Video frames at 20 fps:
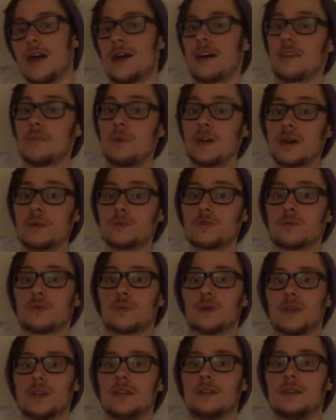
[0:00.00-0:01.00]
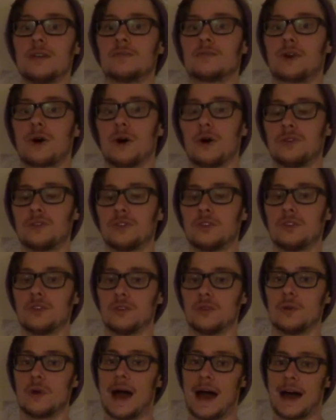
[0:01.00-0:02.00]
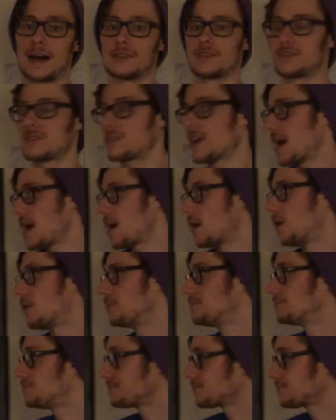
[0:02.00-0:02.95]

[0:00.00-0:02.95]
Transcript: And it becomes really difficult to do at scale.